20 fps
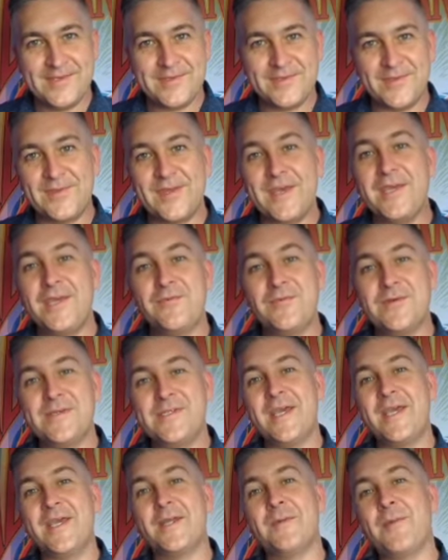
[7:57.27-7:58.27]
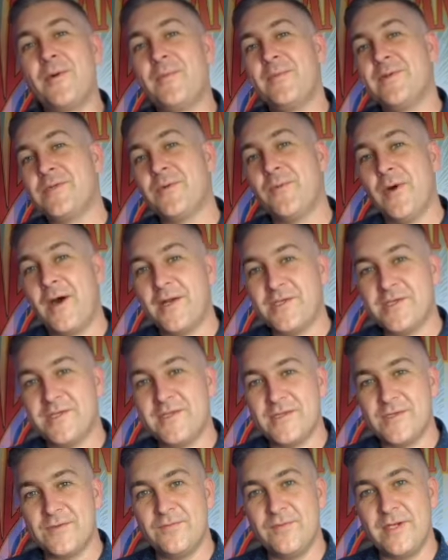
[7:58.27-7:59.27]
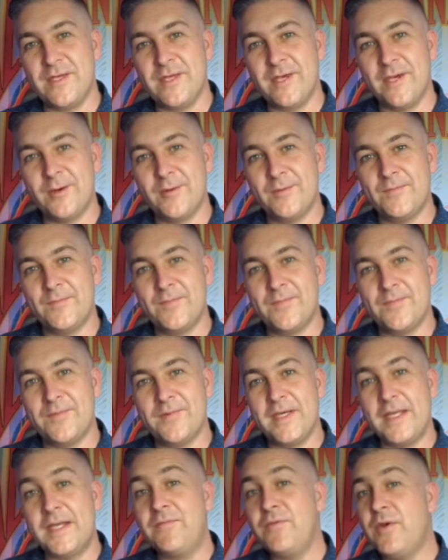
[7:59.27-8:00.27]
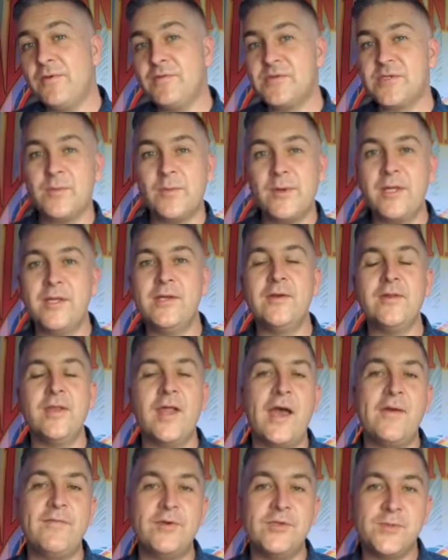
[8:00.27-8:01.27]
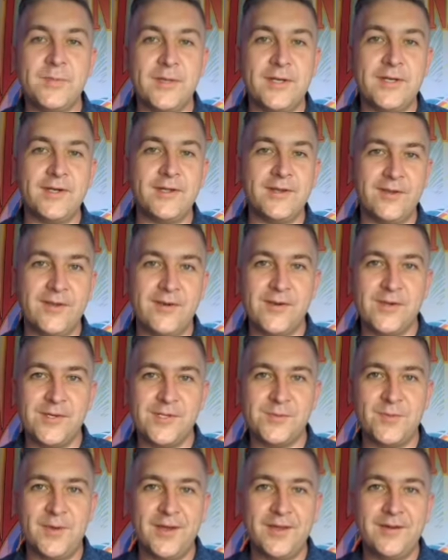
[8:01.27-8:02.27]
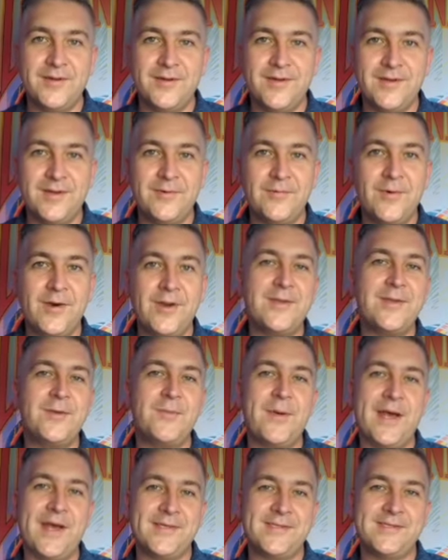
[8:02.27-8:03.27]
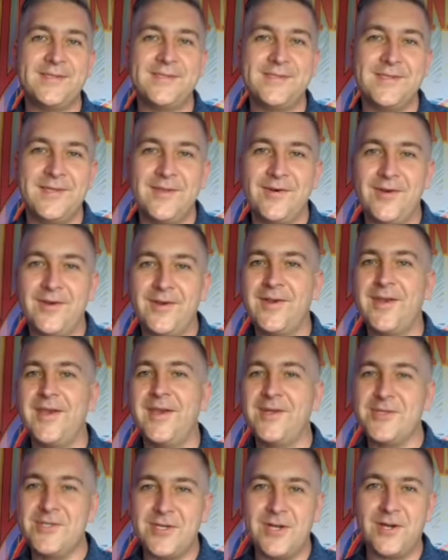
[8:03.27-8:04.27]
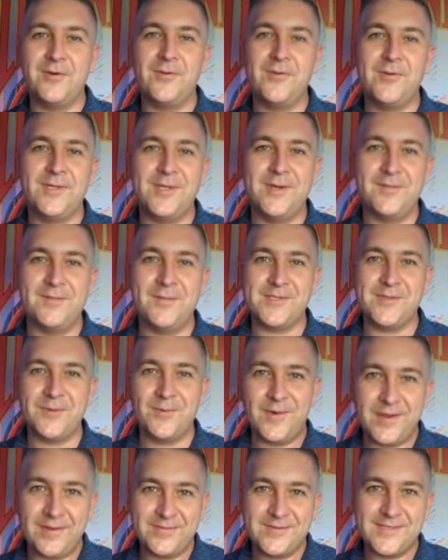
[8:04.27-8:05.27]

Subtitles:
So thank you for taking a moment to watch this video. And if you have someone in your life who's been an encouragement, why don't you pass this along and share it with them as a way